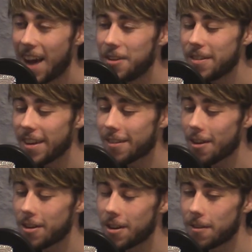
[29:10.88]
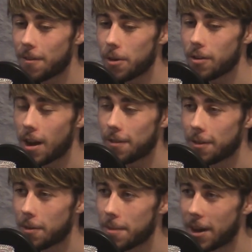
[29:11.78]
And who takes all your
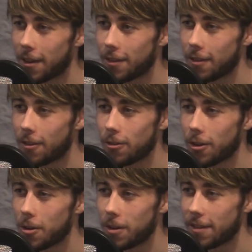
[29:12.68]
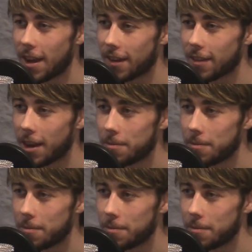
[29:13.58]
photographs as well, man? Because there's such a cool aesthetic to